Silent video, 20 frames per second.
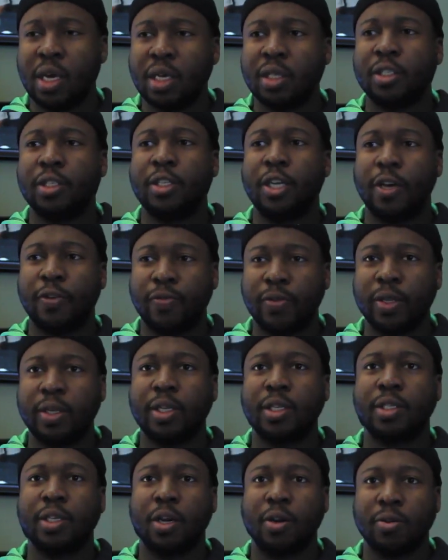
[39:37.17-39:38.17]
she definitely
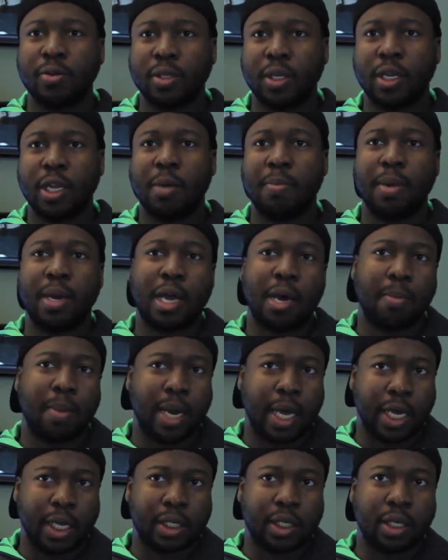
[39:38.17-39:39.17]
deserves an Emmy
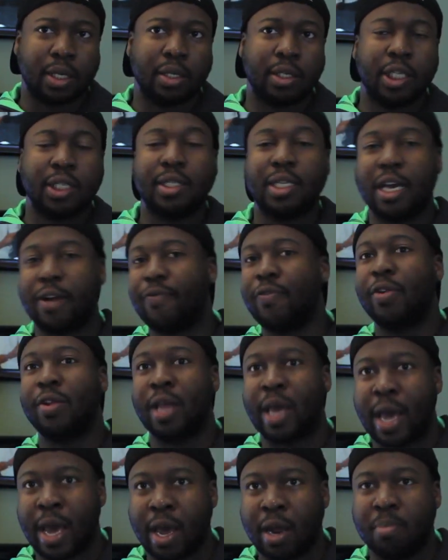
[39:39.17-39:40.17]
nomination, just not for
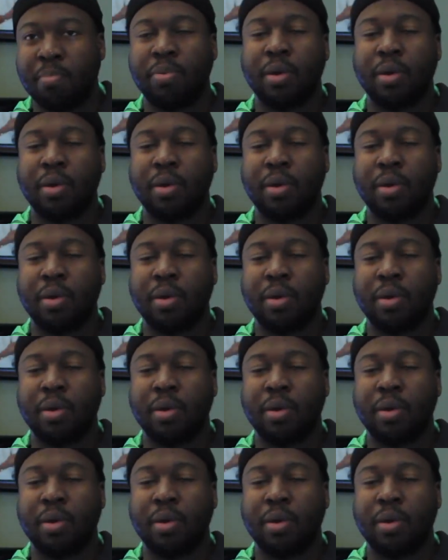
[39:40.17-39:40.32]
that.